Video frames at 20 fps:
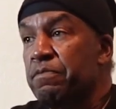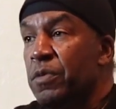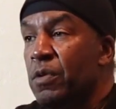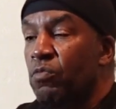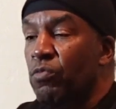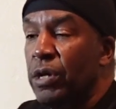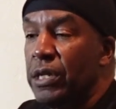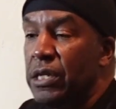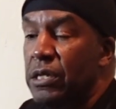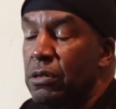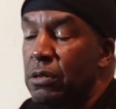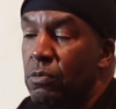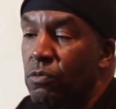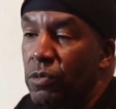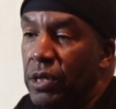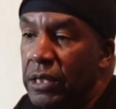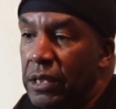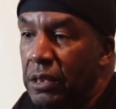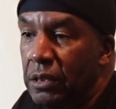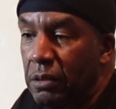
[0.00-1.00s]

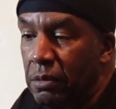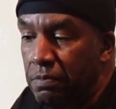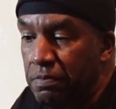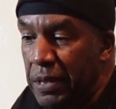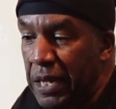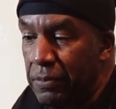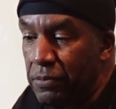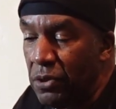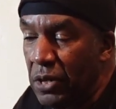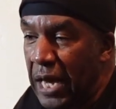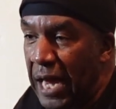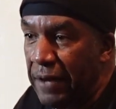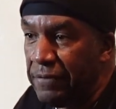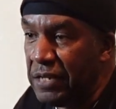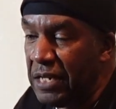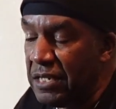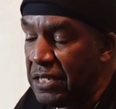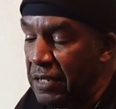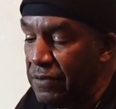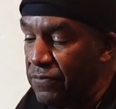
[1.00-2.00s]
When people have
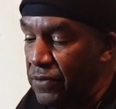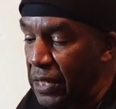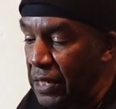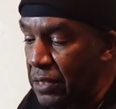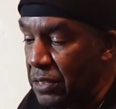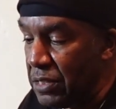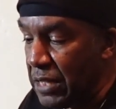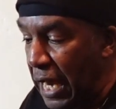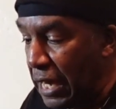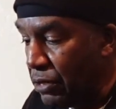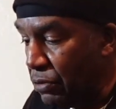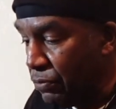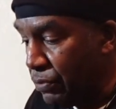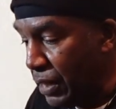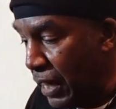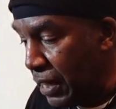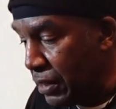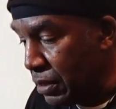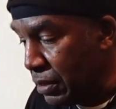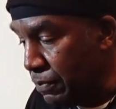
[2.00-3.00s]
these events, I don't
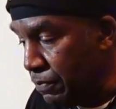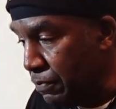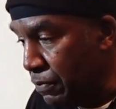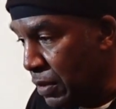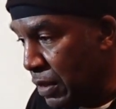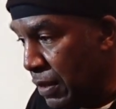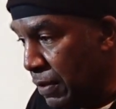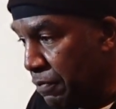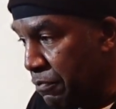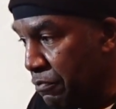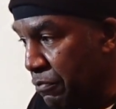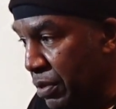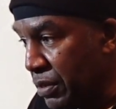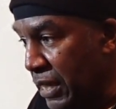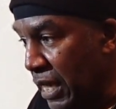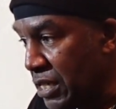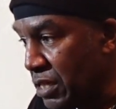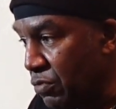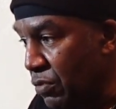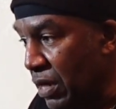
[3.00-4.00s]
knock them, but
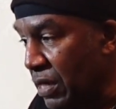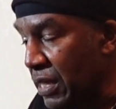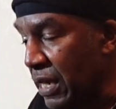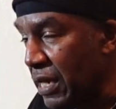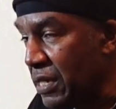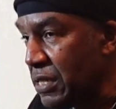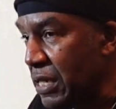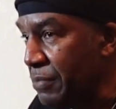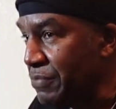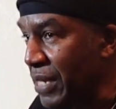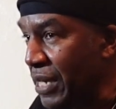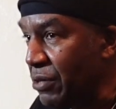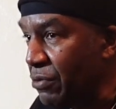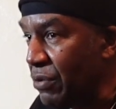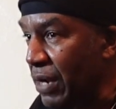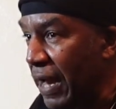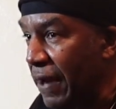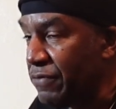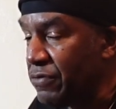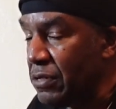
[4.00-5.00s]
that's why a lot of times I don't
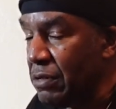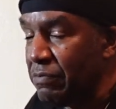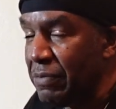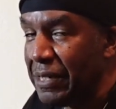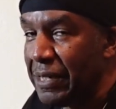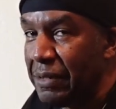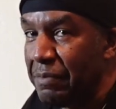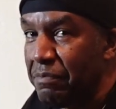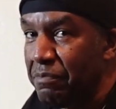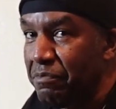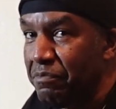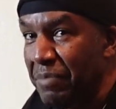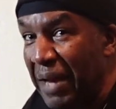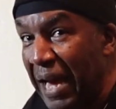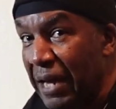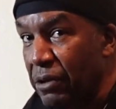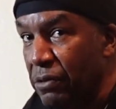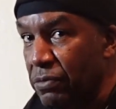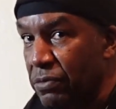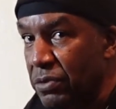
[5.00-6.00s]
have too many
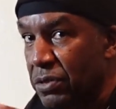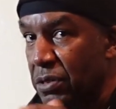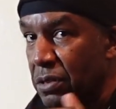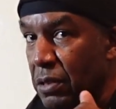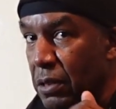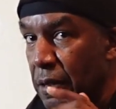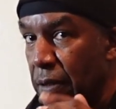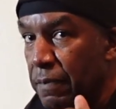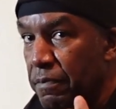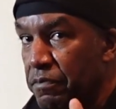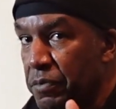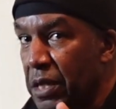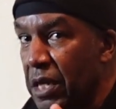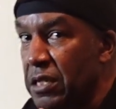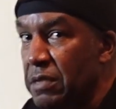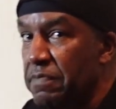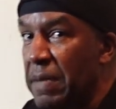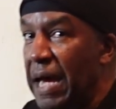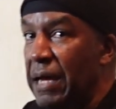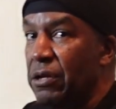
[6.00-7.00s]
battles, because
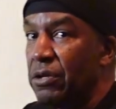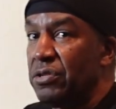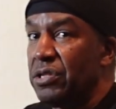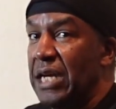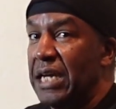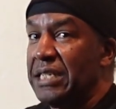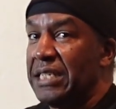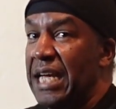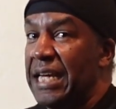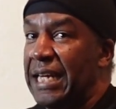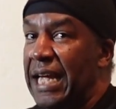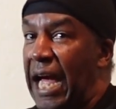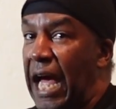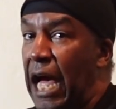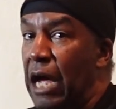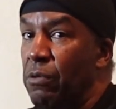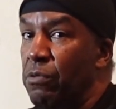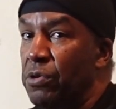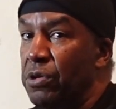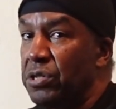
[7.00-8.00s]
battles, they take
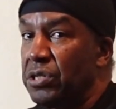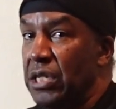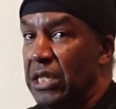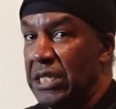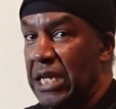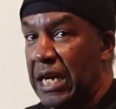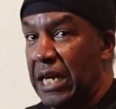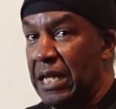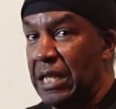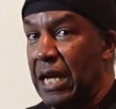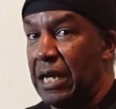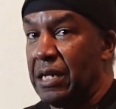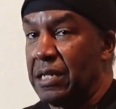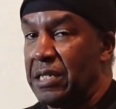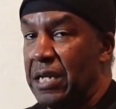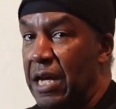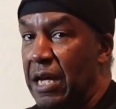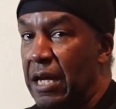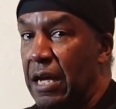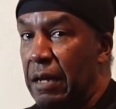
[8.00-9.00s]
hours, they take a lot of
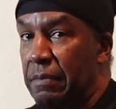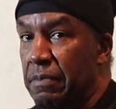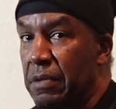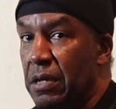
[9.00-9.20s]
time.